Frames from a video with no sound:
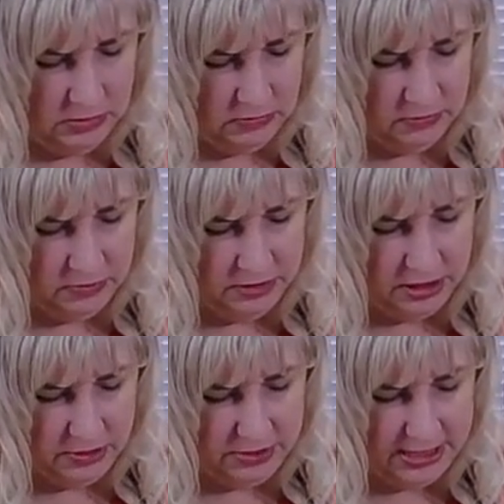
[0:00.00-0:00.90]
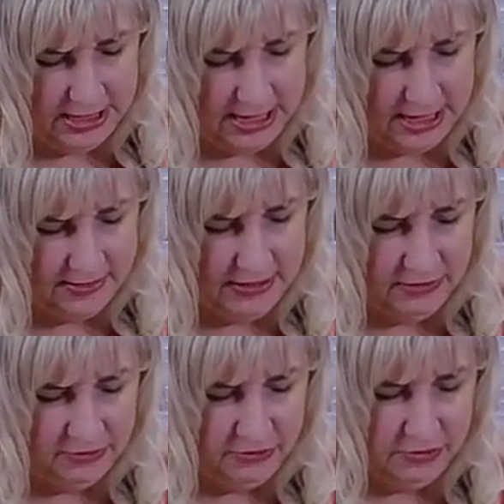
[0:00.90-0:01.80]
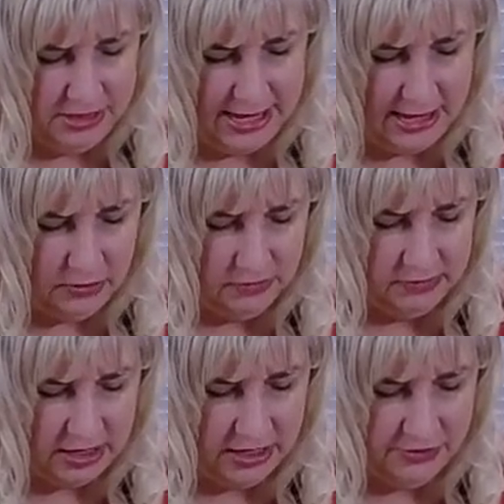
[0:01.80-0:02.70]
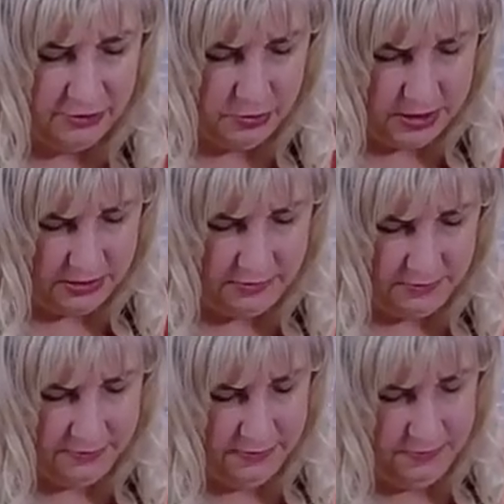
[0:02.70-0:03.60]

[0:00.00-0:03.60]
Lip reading: So we're going to go ahead and add these to the outside 12.